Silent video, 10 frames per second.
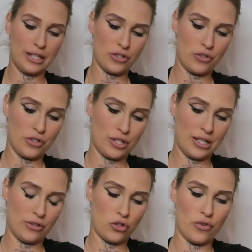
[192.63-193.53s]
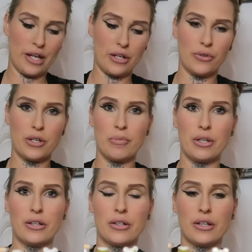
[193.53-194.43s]
Literally just a little train
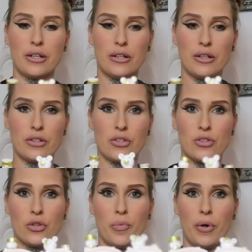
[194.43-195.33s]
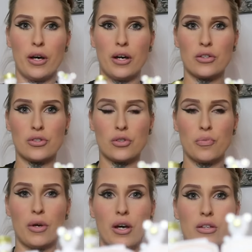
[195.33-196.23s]
ornament. Super
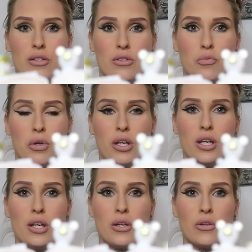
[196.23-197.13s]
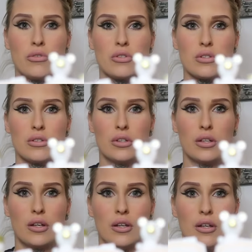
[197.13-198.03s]
cute.
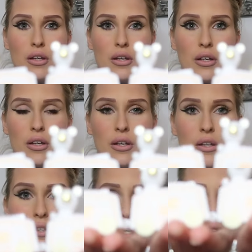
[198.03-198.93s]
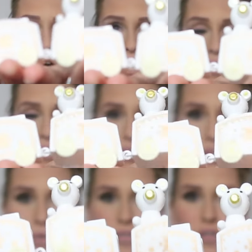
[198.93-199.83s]
Again,
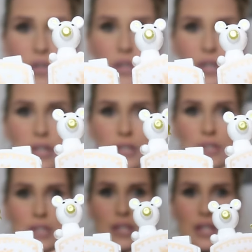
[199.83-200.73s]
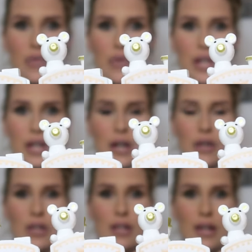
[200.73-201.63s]
doesn't want to focus. There we go.
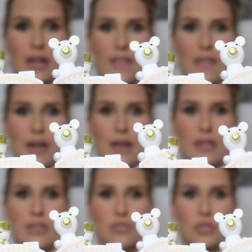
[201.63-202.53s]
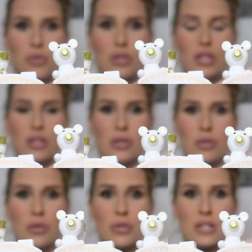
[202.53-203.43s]
Look at that. So
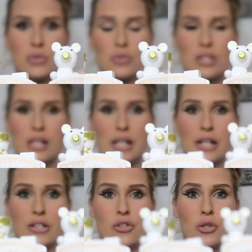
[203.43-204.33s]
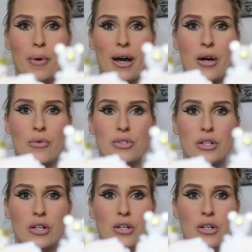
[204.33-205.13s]
cute. And this was like £2.